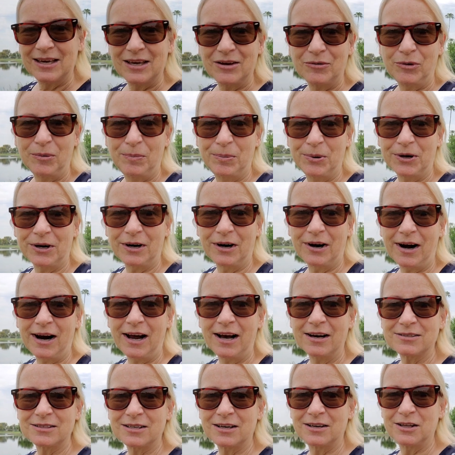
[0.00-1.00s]
We put our
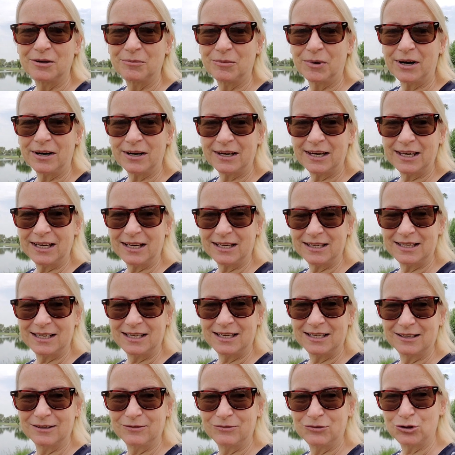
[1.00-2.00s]
house on the market at the
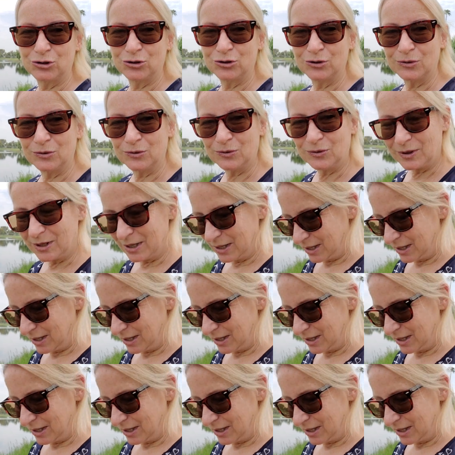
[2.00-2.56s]
end of June.